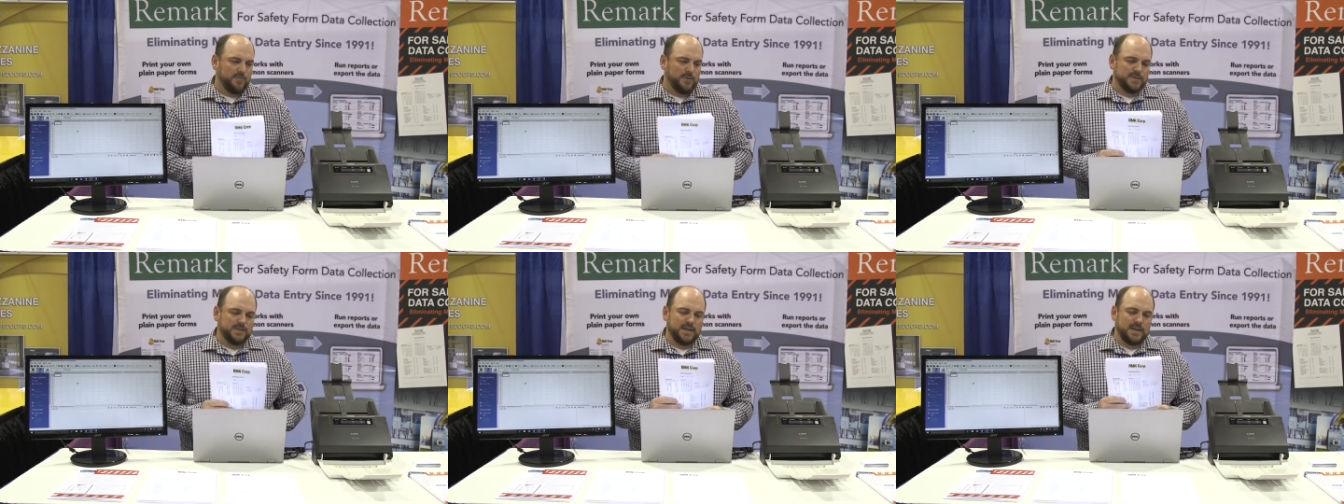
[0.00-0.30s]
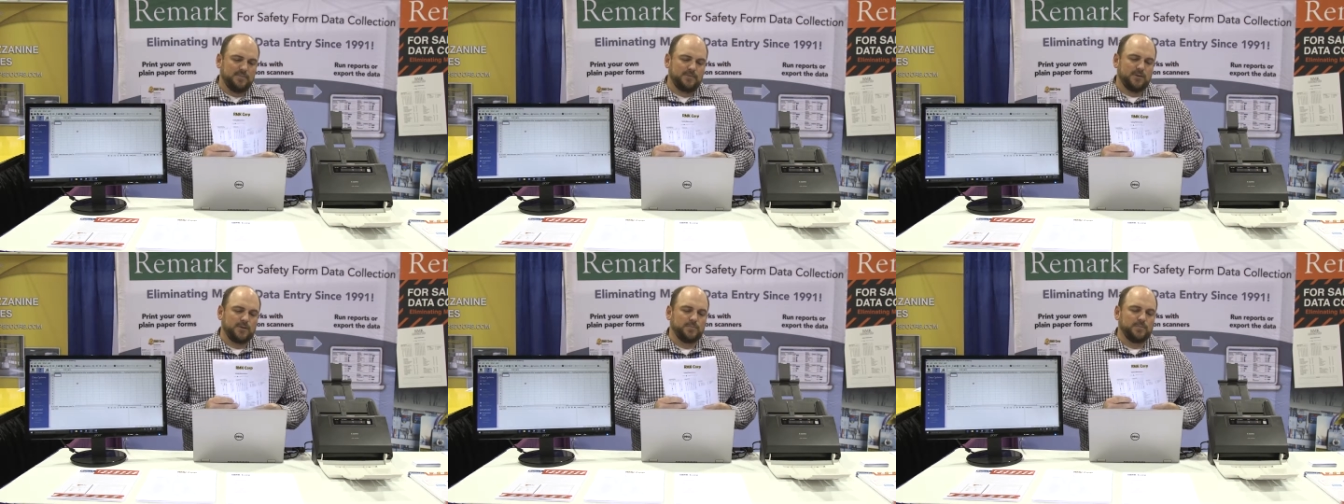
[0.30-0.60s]
once you
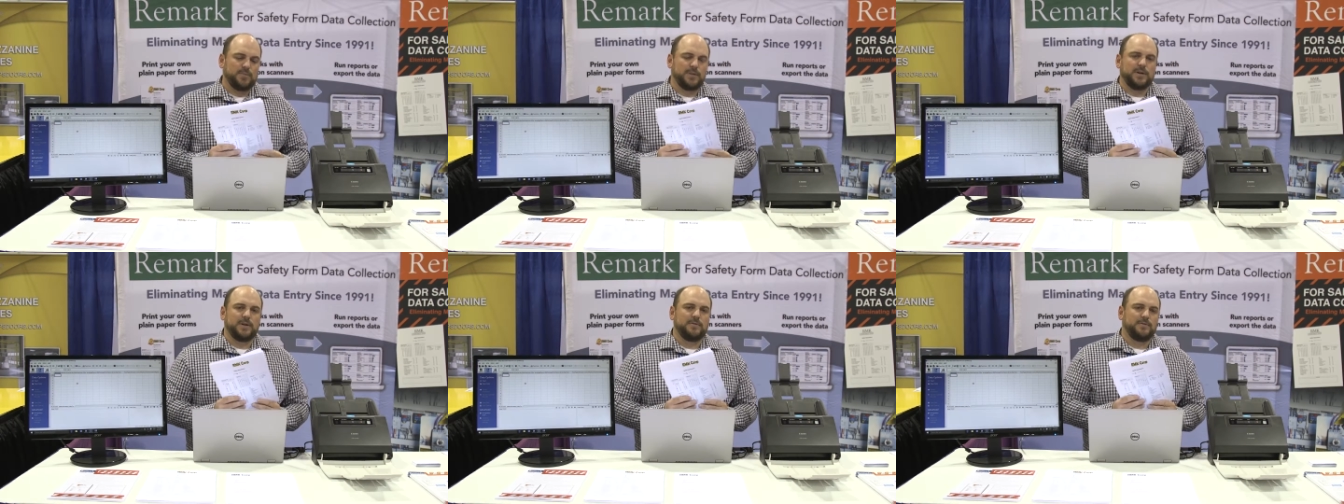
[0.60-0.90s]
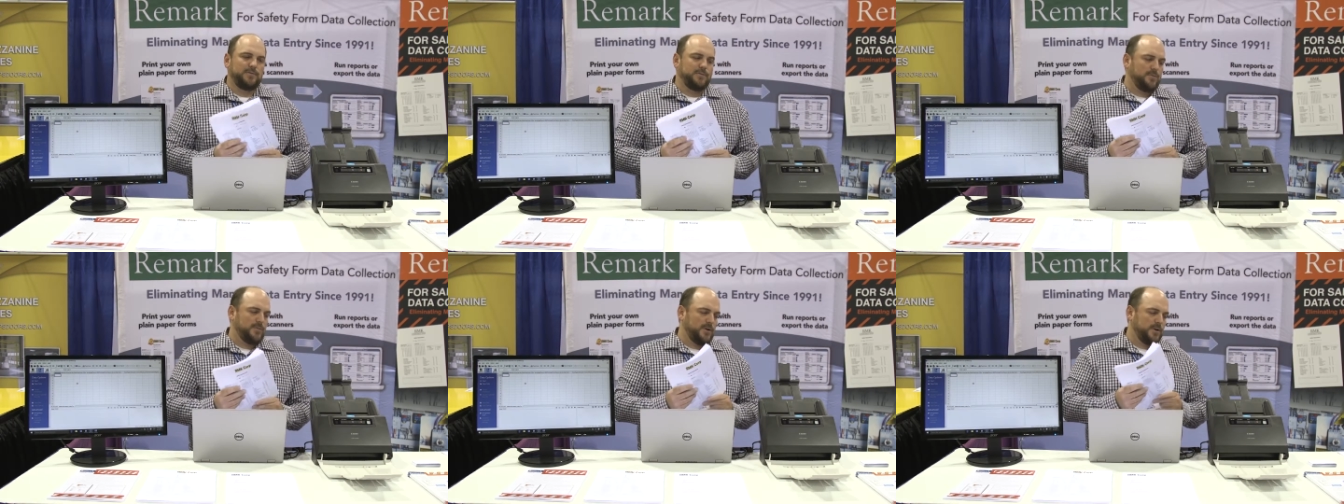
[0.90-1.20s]
have your completed
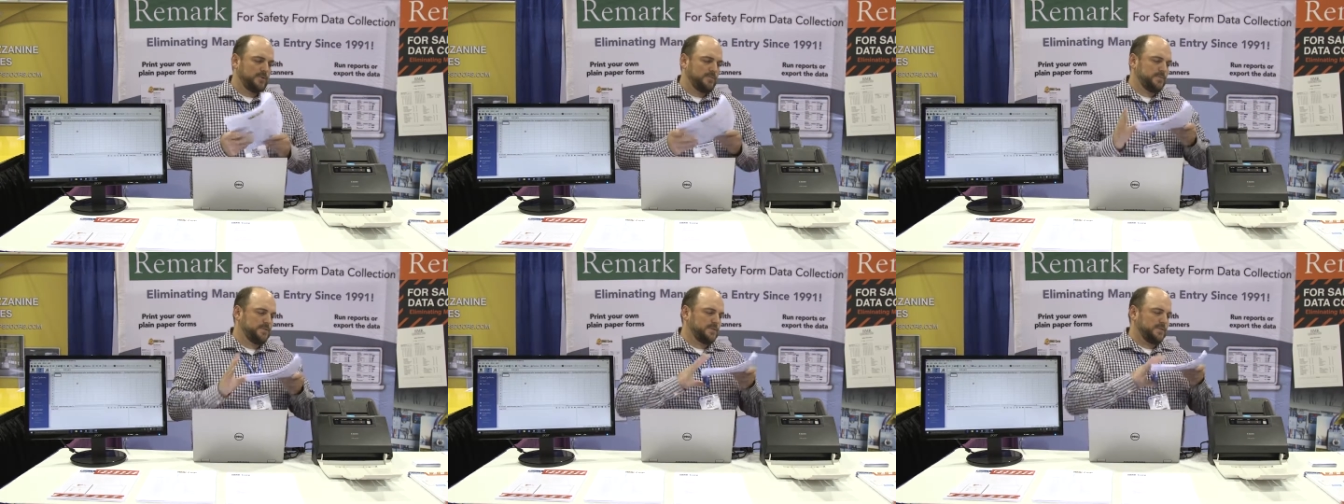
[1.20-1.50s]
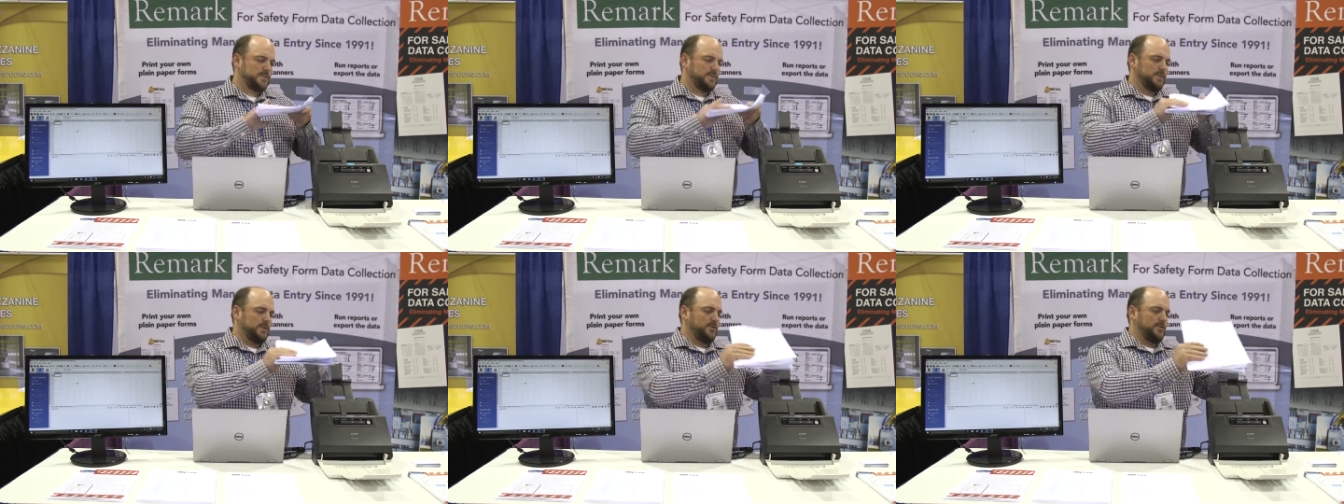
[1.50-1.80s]

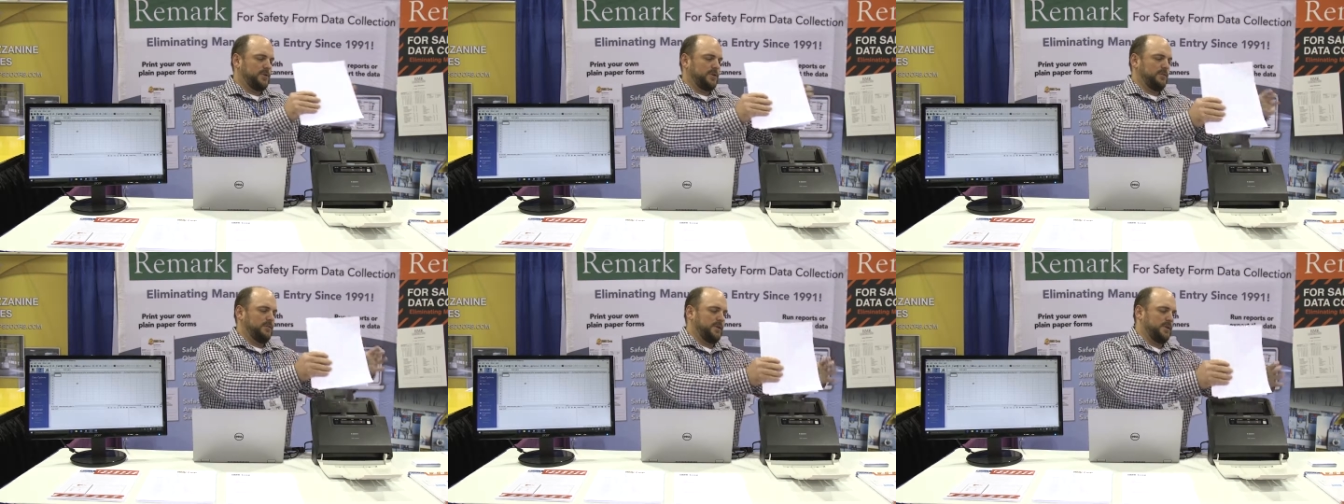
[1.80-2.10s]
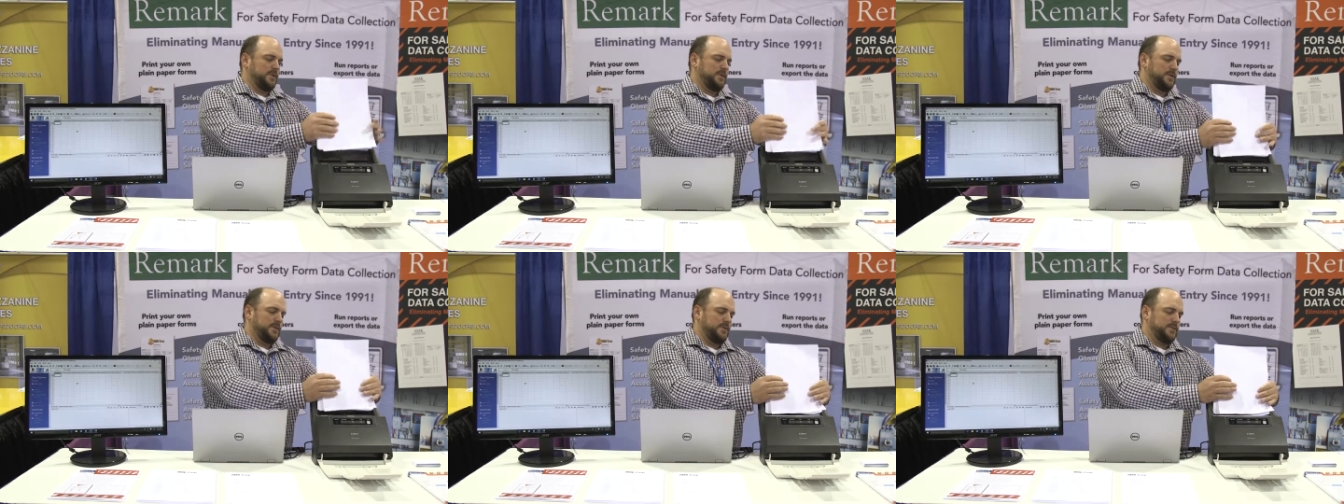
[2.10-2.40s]
forms, you put them
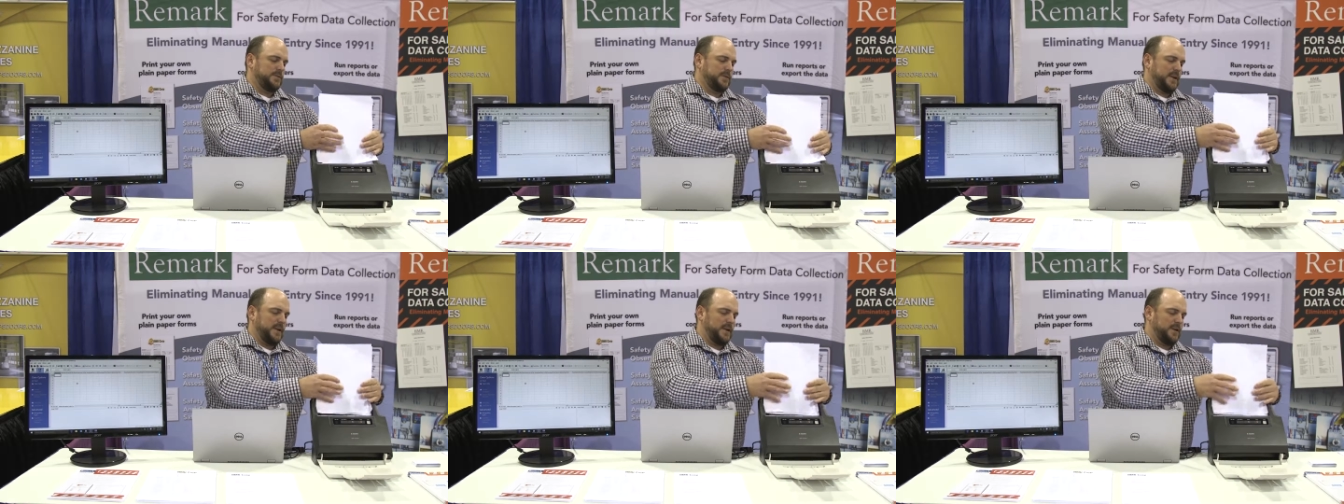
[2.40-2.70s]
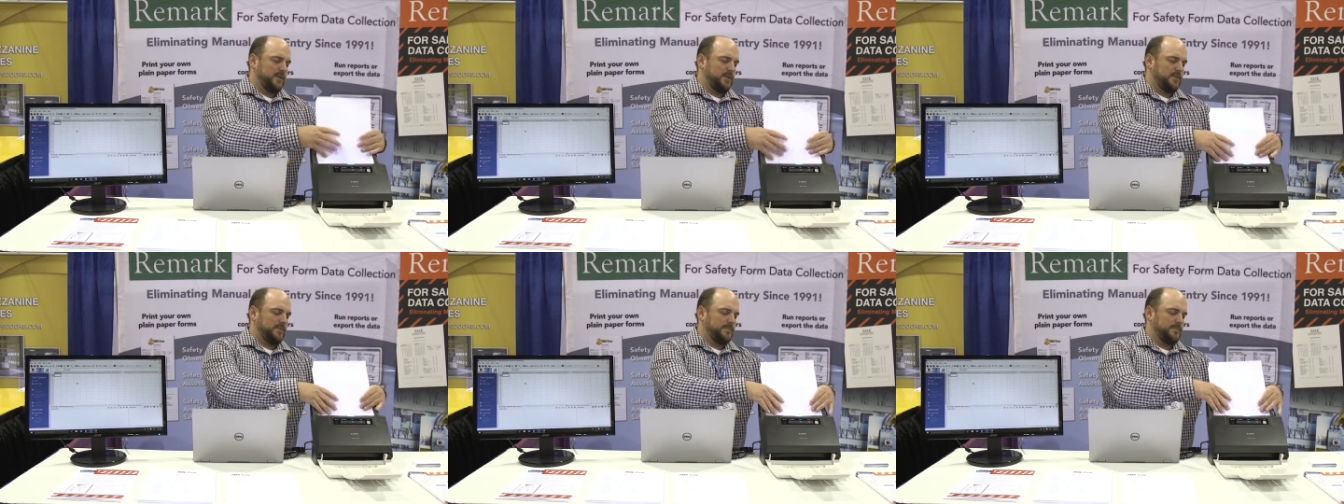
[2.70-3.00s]
into your
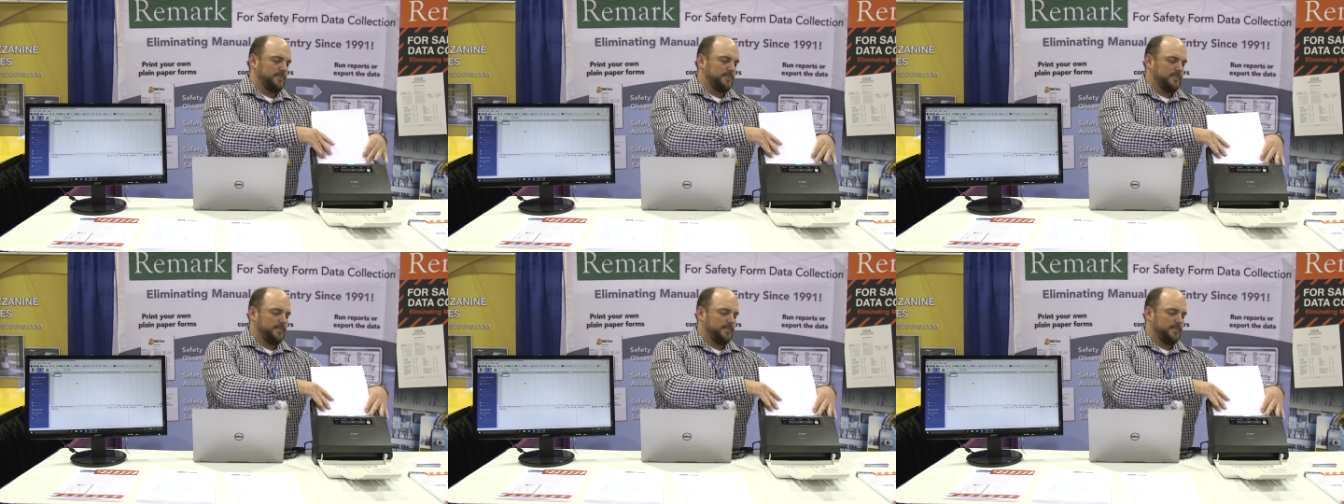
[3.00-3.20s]
scanner,